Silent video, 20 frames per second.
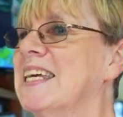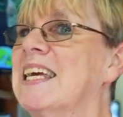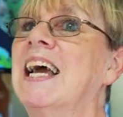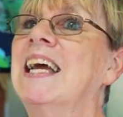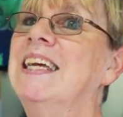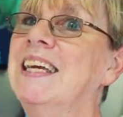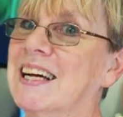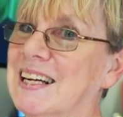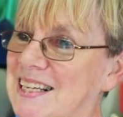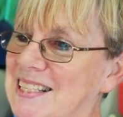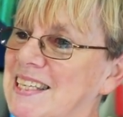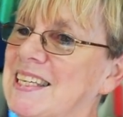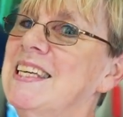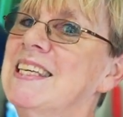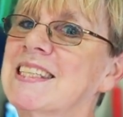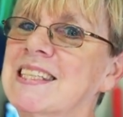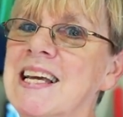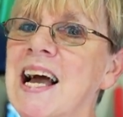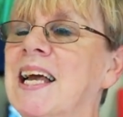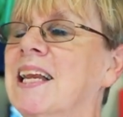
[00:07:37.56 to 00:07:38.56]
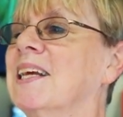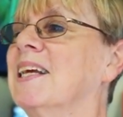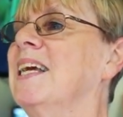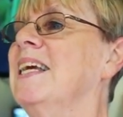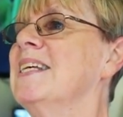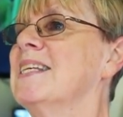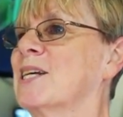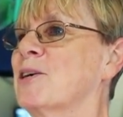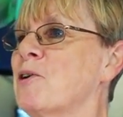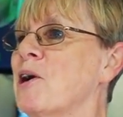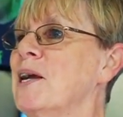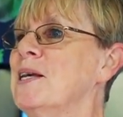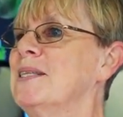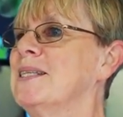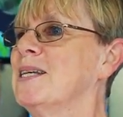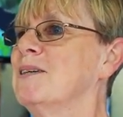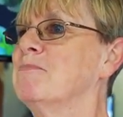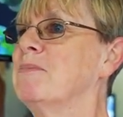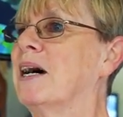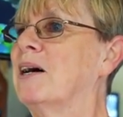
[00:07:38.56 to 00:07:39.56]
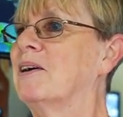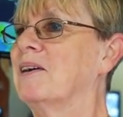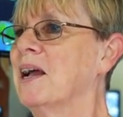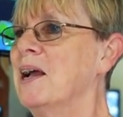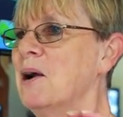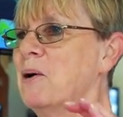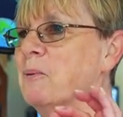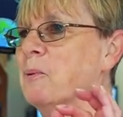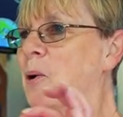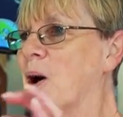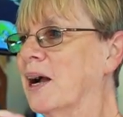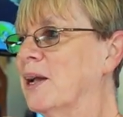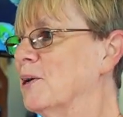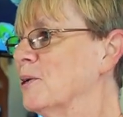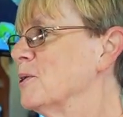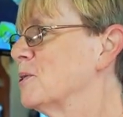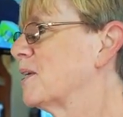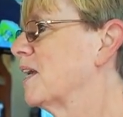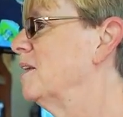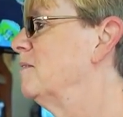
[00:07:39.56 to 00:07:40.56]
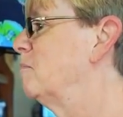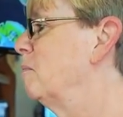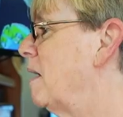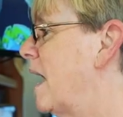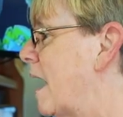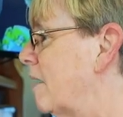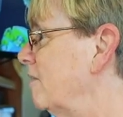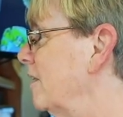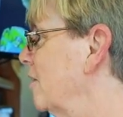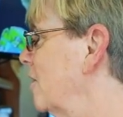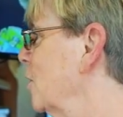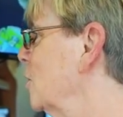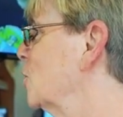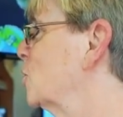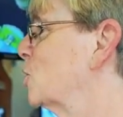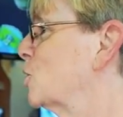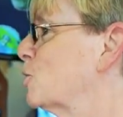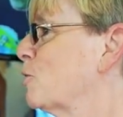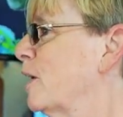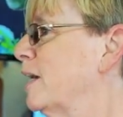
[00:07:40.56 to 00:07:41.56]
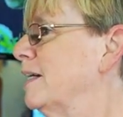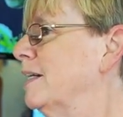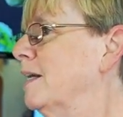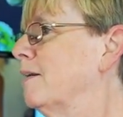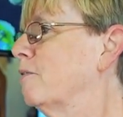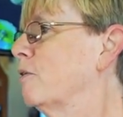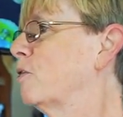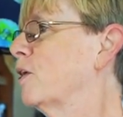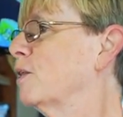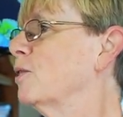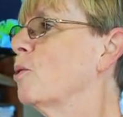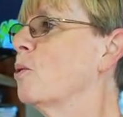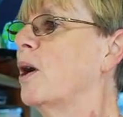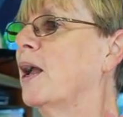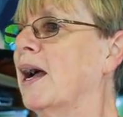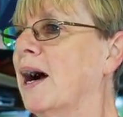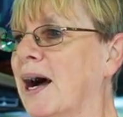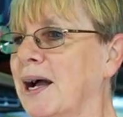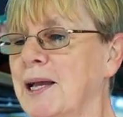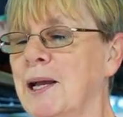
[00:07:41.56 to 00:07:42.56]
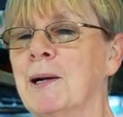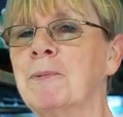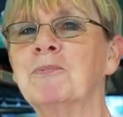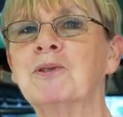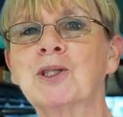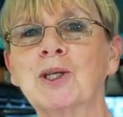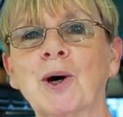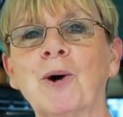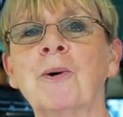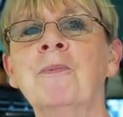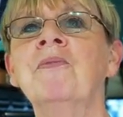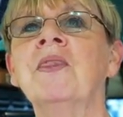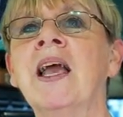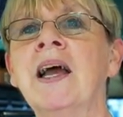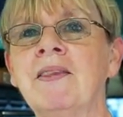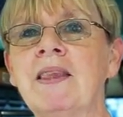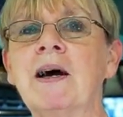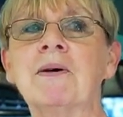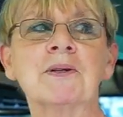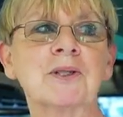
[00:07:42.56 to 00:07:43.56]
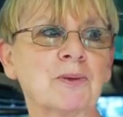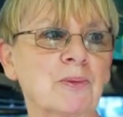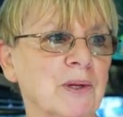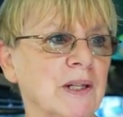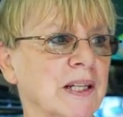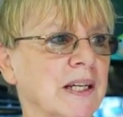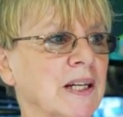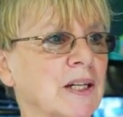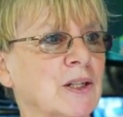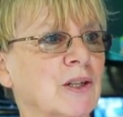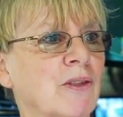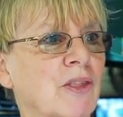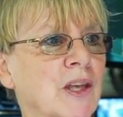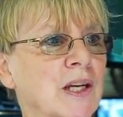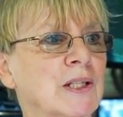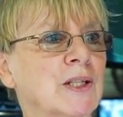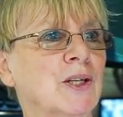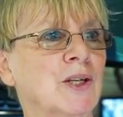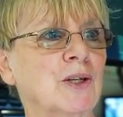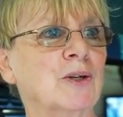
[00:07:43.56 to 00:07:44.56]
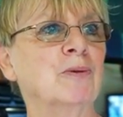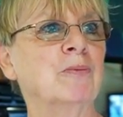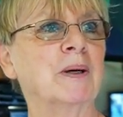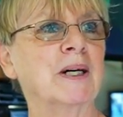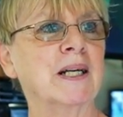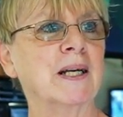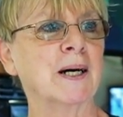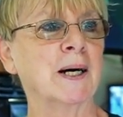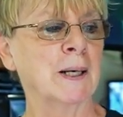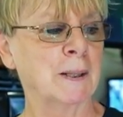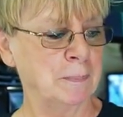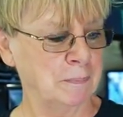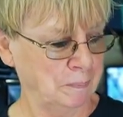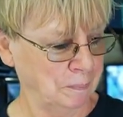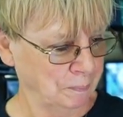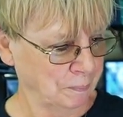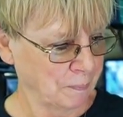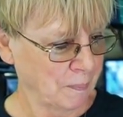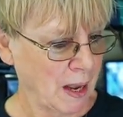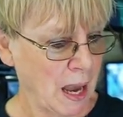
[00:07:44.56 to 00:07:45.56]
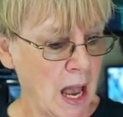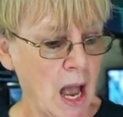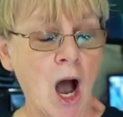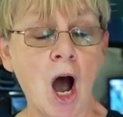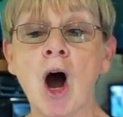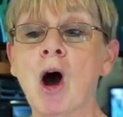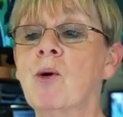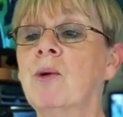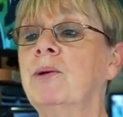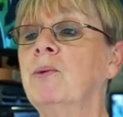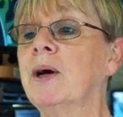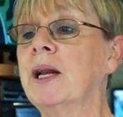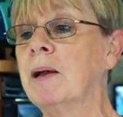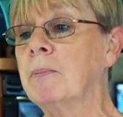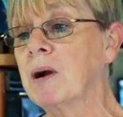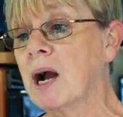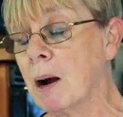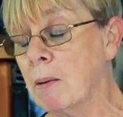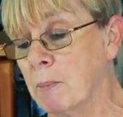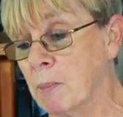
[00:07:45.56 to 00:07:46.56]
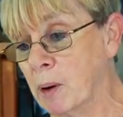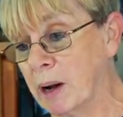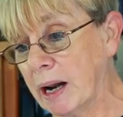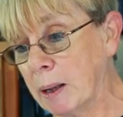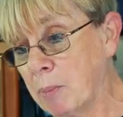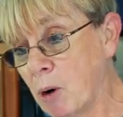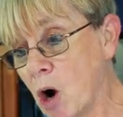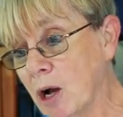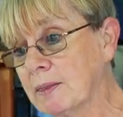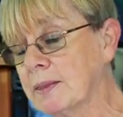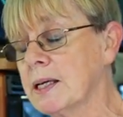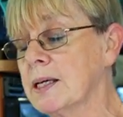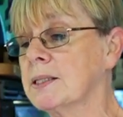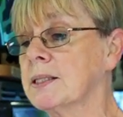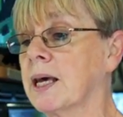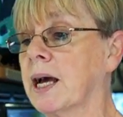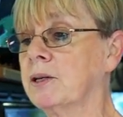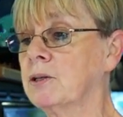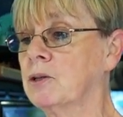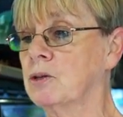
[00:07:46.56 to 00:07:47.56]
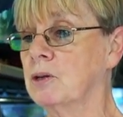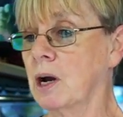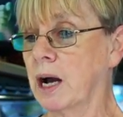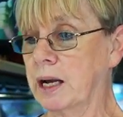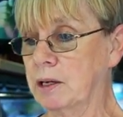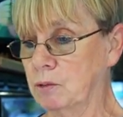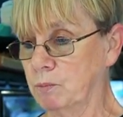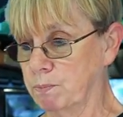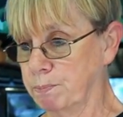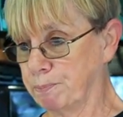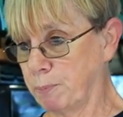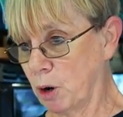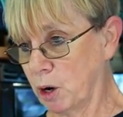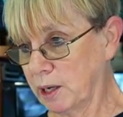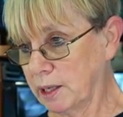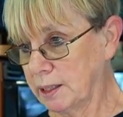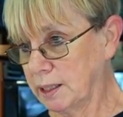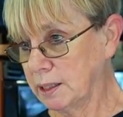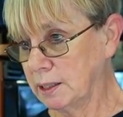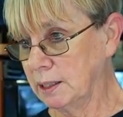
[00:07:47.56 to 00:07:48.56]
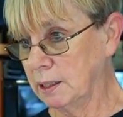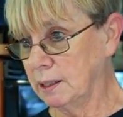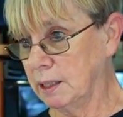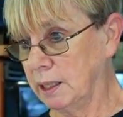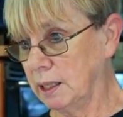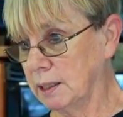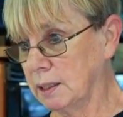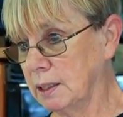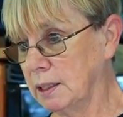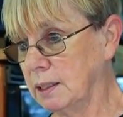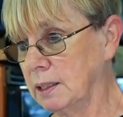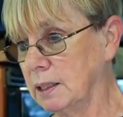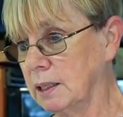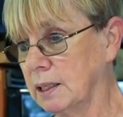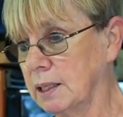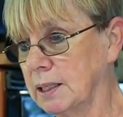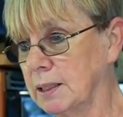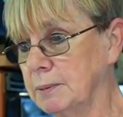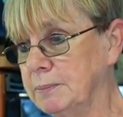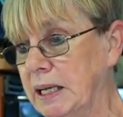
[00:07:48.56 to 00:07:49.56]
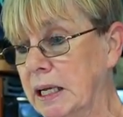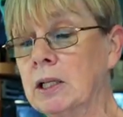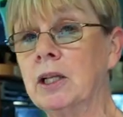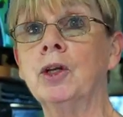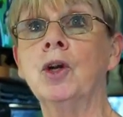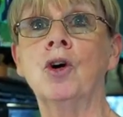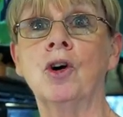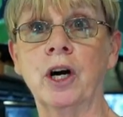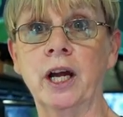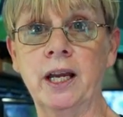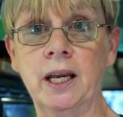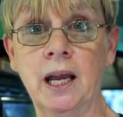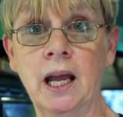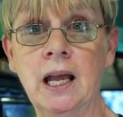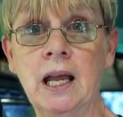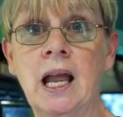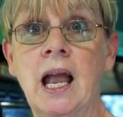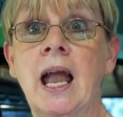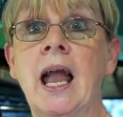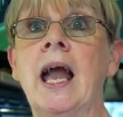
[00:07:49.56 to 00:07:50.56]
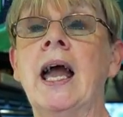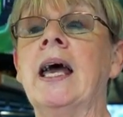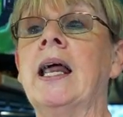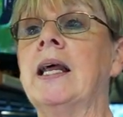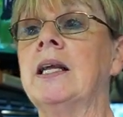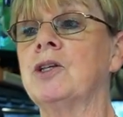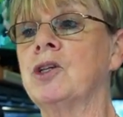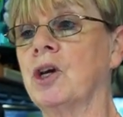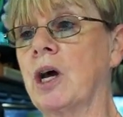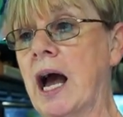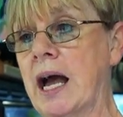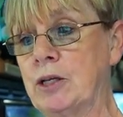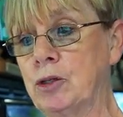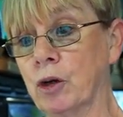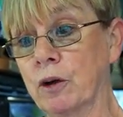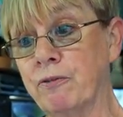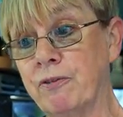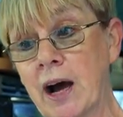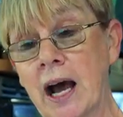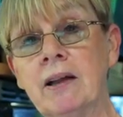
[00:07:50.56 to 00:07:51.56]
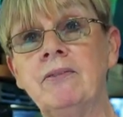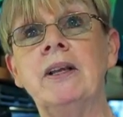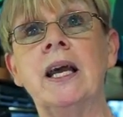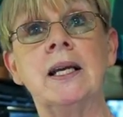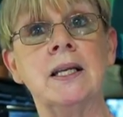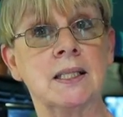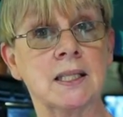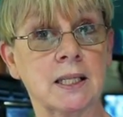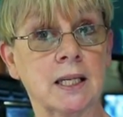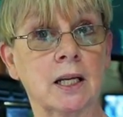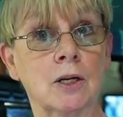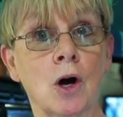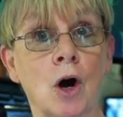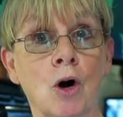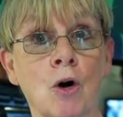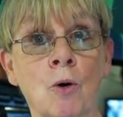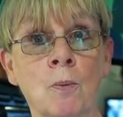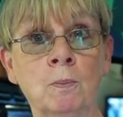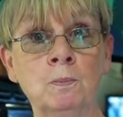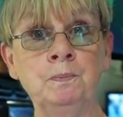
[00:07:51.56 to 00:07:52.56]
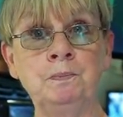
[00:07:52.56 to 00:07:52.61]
Because he's crazy about wires and having things straight and everything the way I am. So that was really a good thing to do. But and when I bought this, I bought it in Illinois, and I took 5 days to get home.